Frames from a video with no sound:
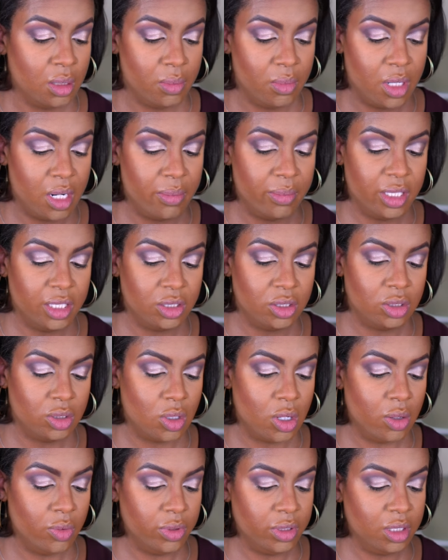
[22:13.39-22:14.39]
But I'm going to
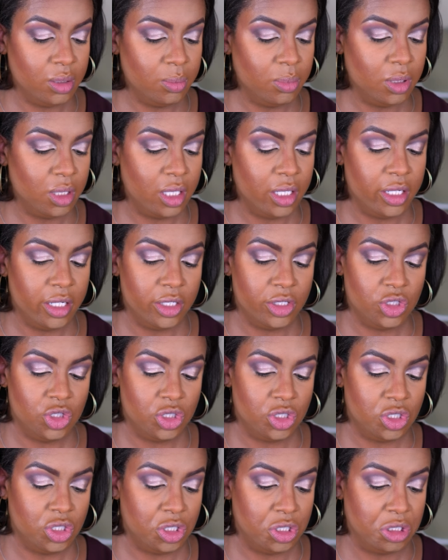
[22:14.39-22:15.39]
start with the
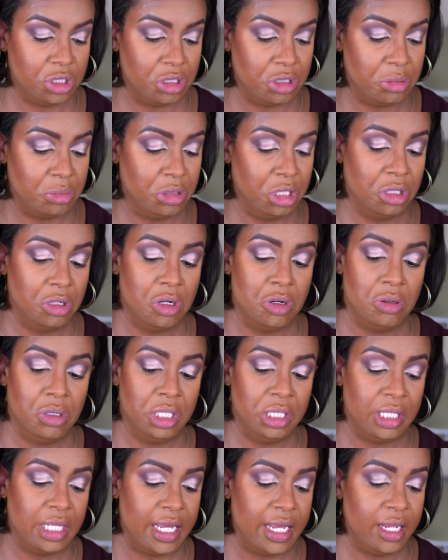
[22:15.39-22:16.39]
blush. I'm going to go
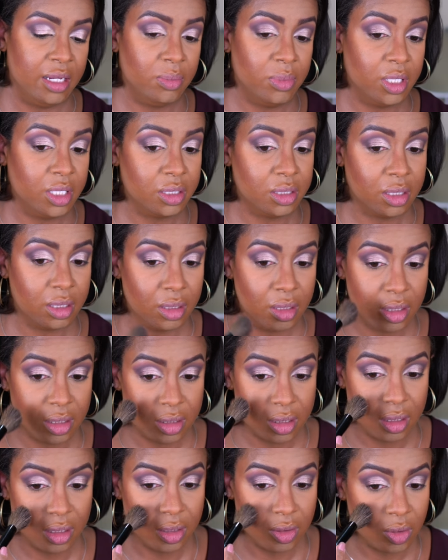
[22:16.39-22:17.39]
in light because it
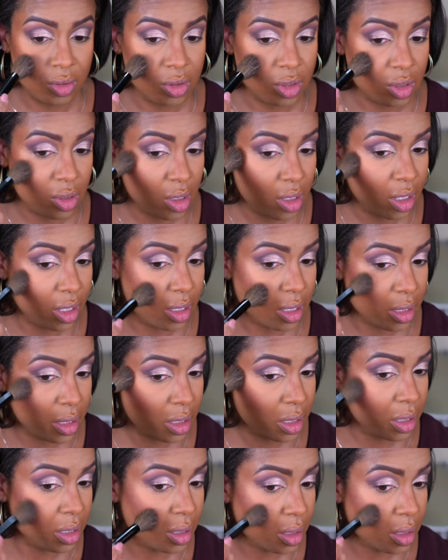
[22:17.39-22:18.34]
looks a little dark.